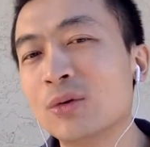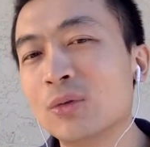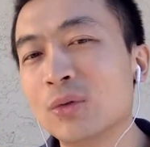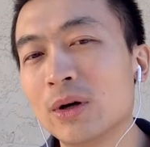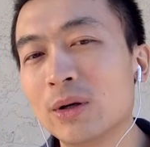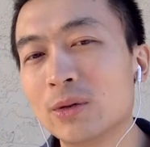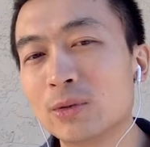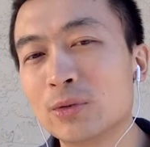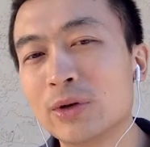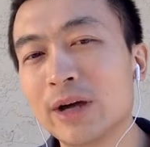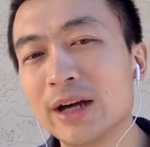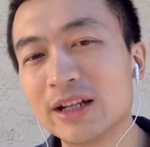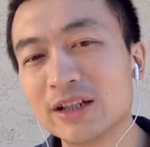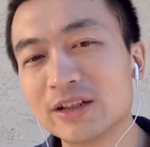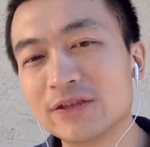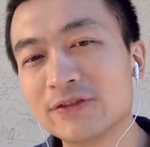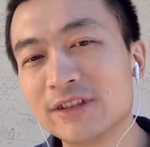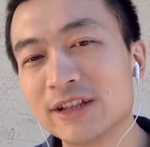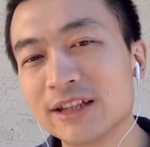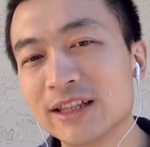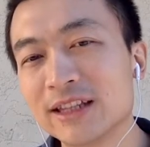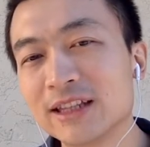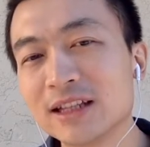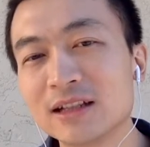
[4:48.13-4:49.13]
Well, right
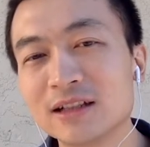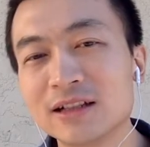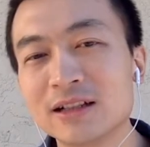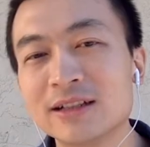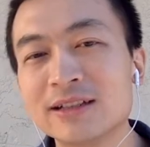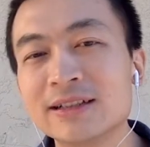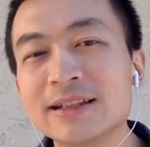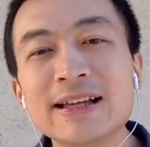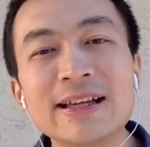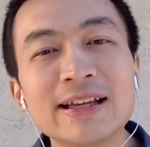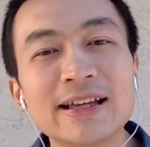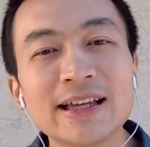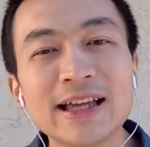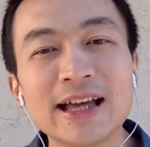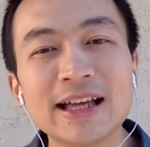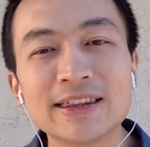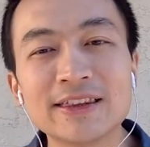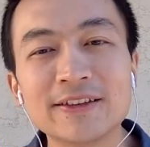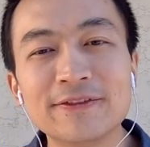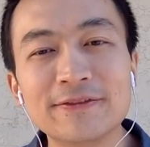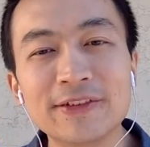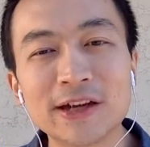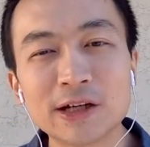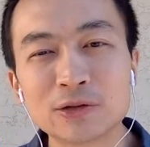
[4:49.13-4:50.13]
over here,
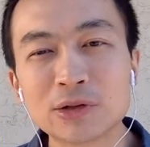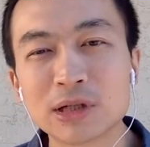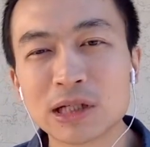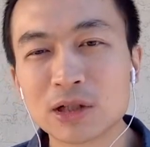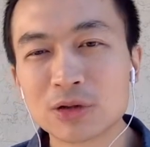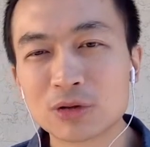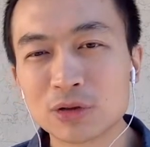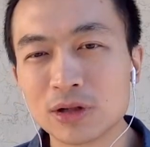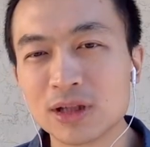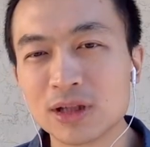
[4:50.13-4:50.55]
at the very